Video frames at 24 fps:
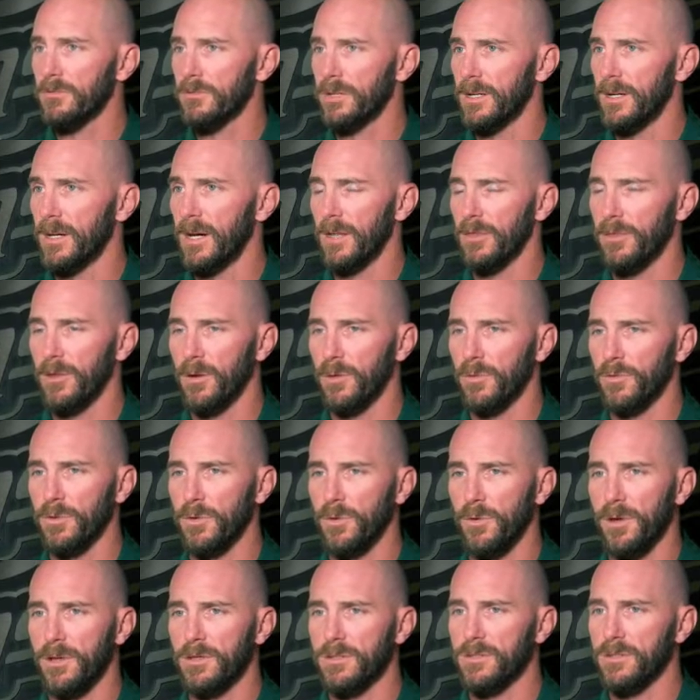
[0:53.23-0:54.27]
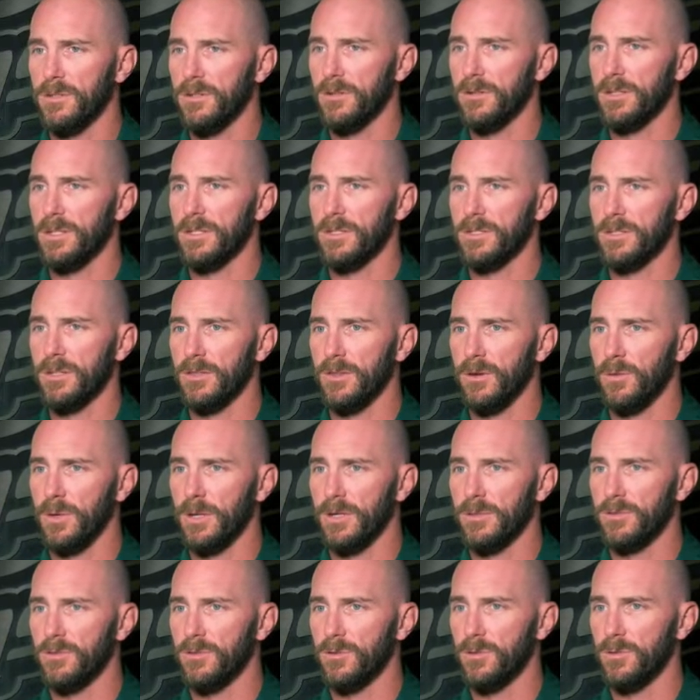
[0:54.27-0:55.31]
I thought it was a great series. I thought we
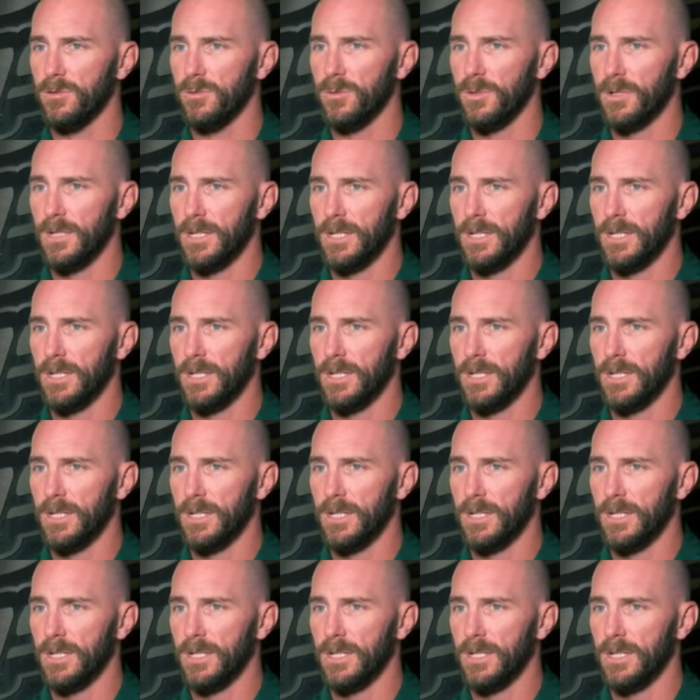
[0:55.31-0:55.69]
had two